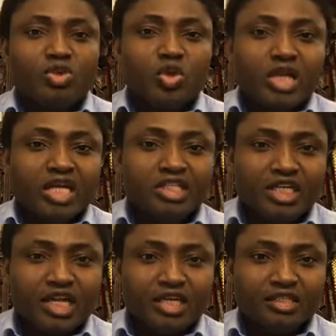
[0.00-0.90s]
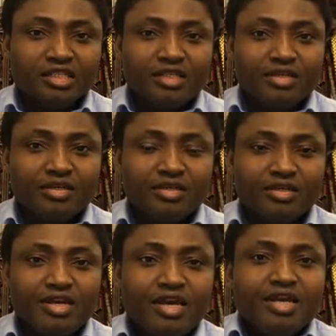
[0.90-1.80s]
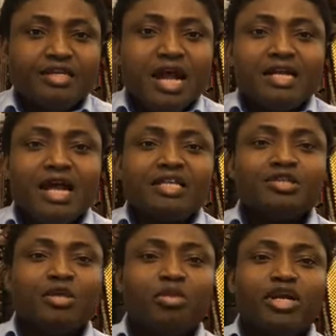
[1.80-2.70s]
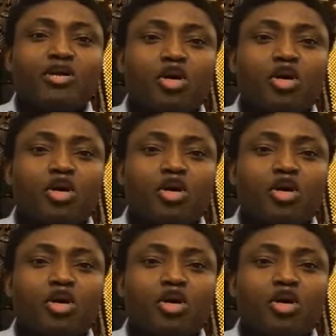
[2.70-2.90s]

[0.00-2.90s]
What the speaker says: to Nigerians that there is somebody